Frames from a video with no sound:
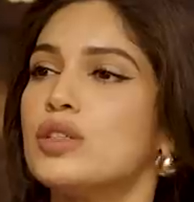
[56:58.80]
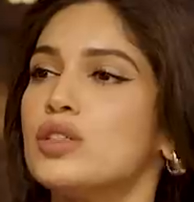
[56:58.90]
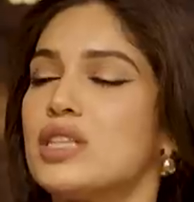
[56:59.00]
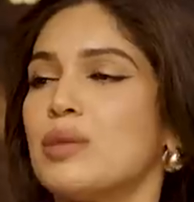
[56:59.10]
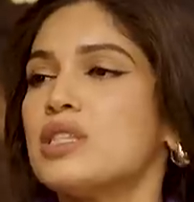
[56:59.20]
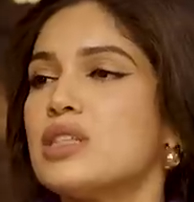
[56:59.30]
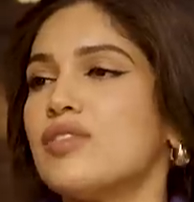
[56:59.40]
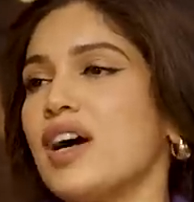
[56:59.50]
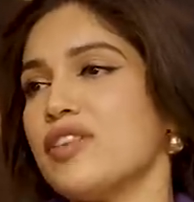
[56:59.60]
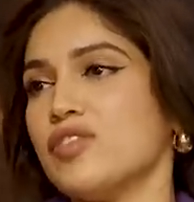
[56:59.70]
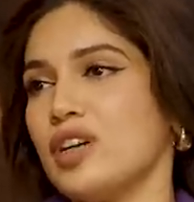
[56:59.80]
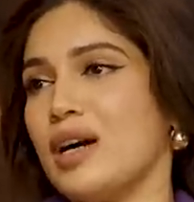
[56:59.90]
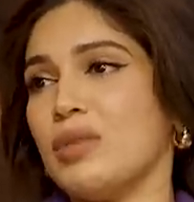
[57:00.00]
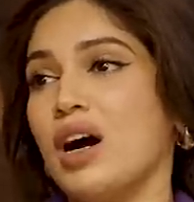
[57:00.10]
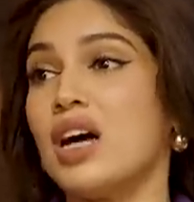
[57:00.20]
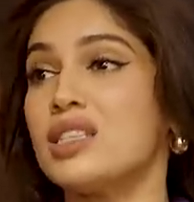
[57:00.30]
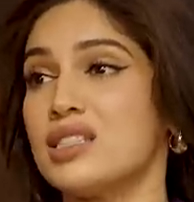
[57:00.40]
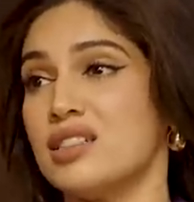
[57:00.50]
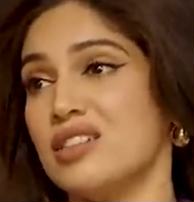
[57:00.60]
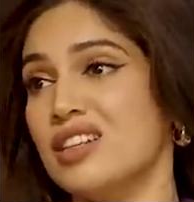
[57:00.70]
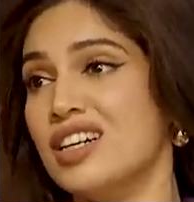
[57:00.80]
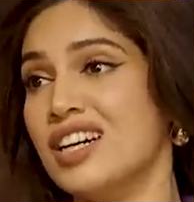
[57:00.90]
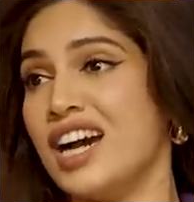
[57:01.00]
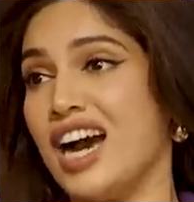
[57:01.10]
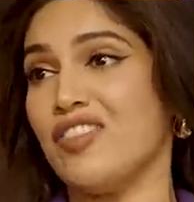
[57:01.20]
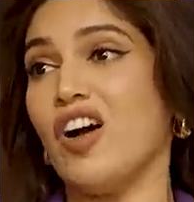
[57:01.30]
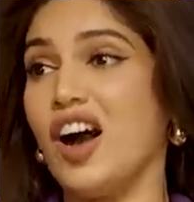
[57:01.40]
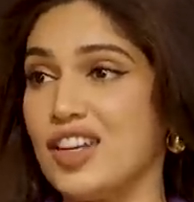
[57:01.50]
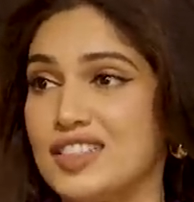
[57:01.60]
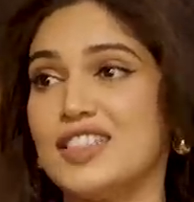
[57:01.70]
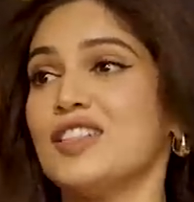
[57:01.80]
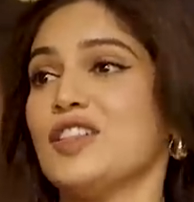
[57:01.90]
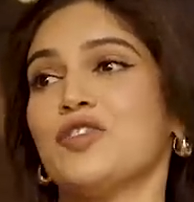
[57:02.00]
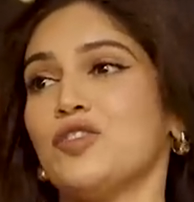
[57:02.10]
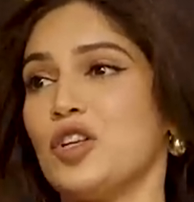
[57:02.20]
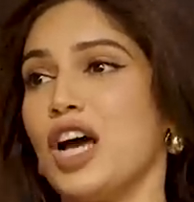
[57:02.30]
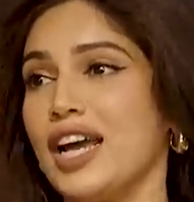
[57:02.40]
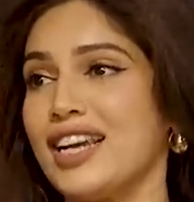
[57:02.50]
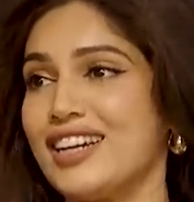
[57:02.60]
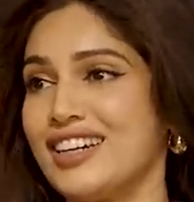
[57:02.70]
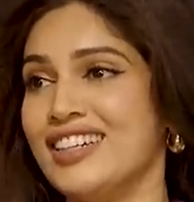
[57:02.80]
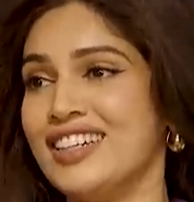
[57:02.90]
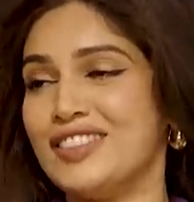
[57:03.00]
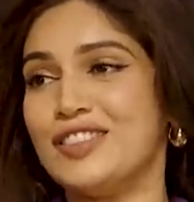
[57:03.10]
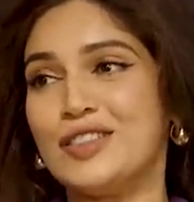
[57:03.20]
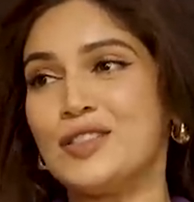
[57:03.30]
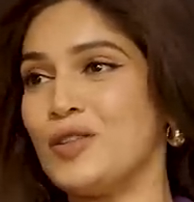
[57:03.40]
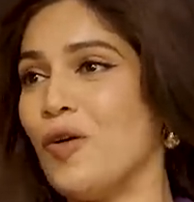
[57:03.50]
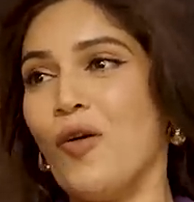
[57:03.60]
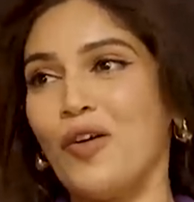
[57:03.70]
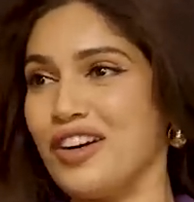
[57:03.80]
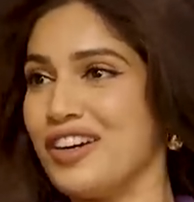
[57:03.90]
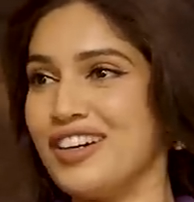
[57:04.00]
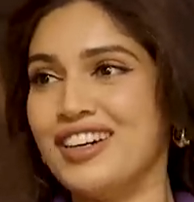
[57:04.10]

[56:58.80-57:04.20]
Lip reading: it, because I'm a survivor. I'm a hustler. I've hustled it for like this long.